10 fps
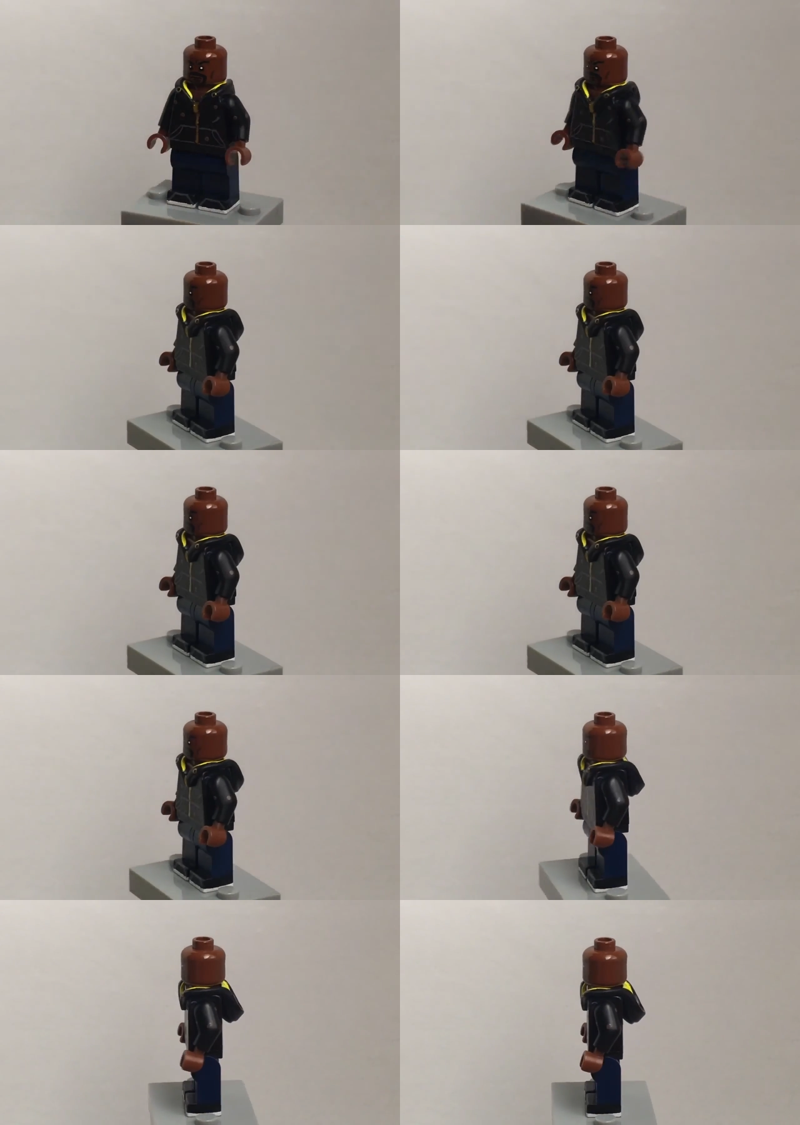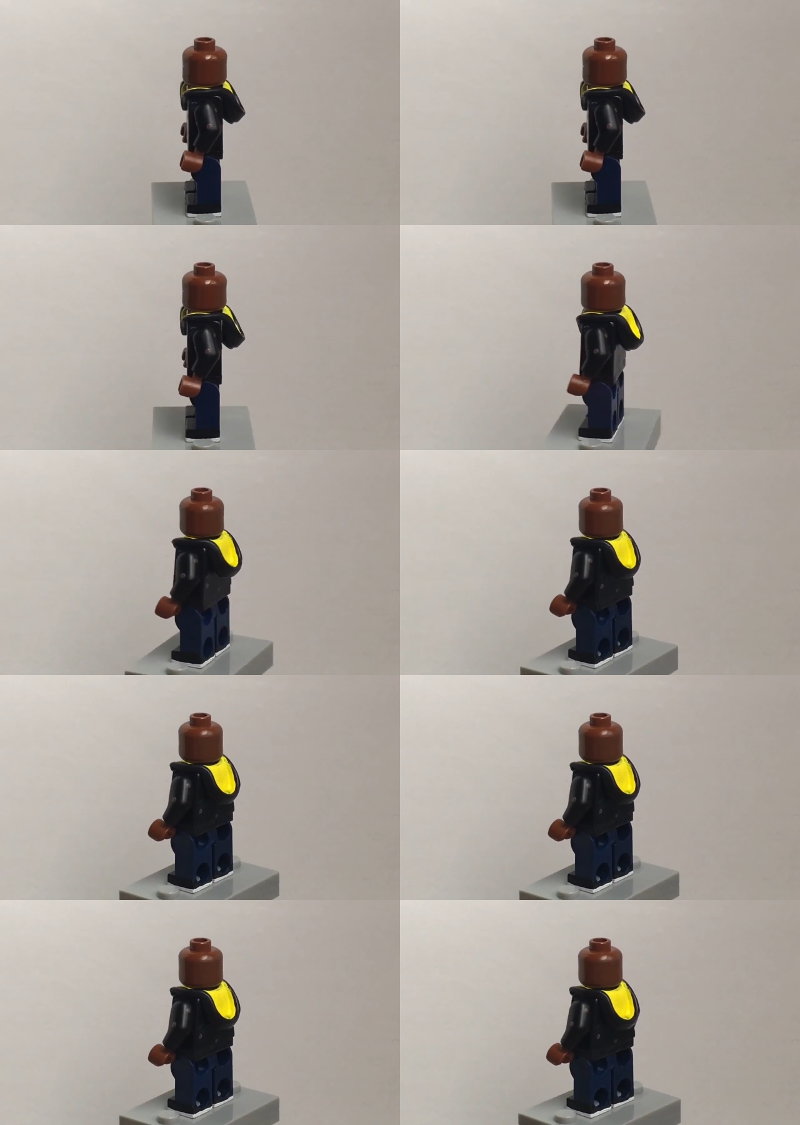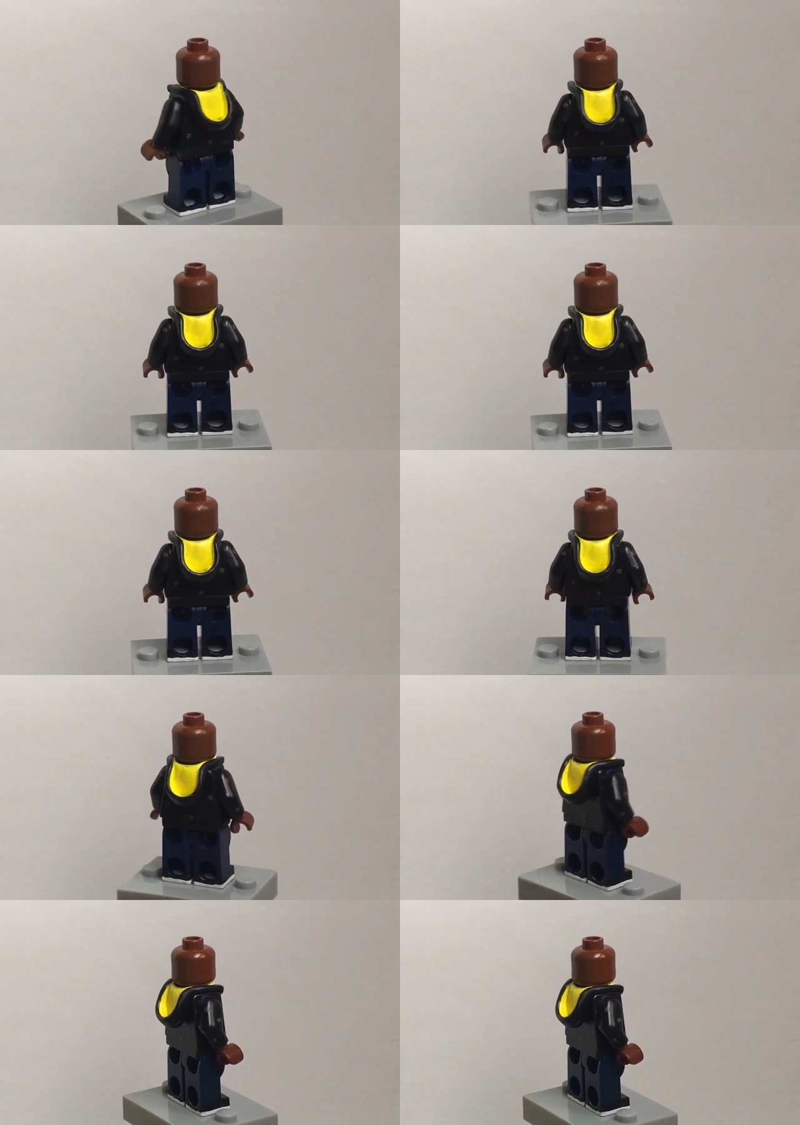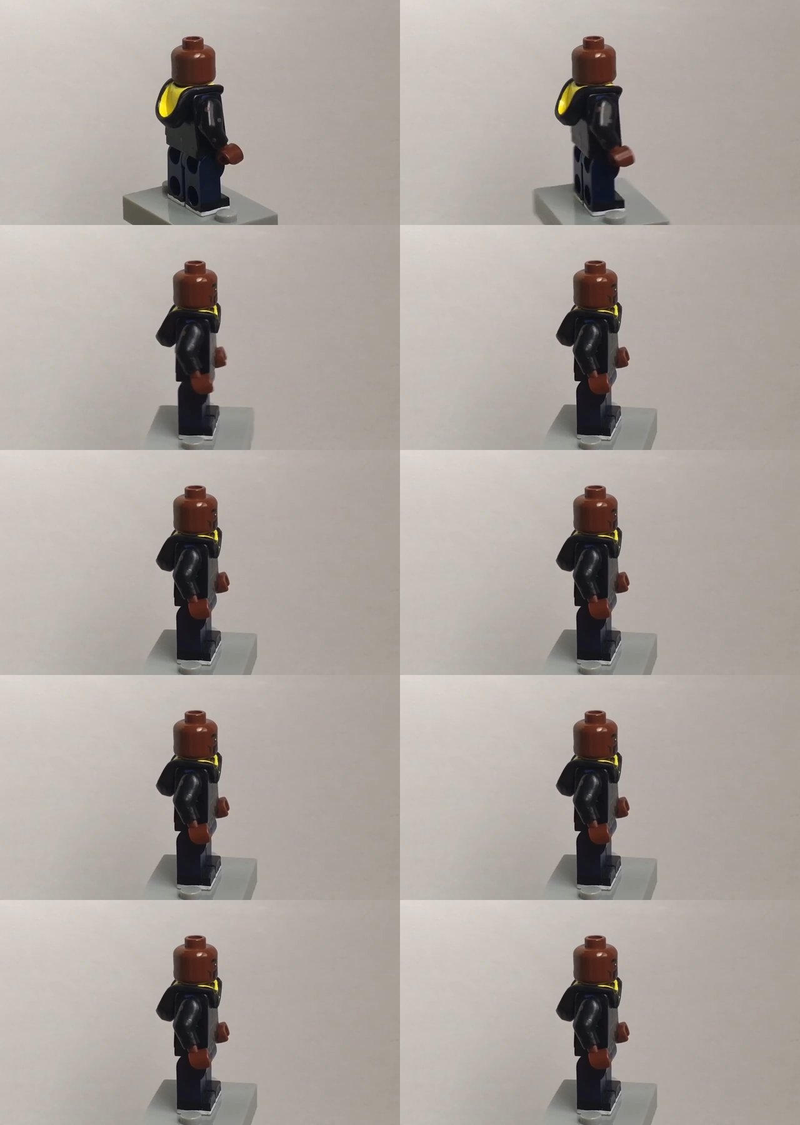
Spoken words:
[unreadable: no face in view]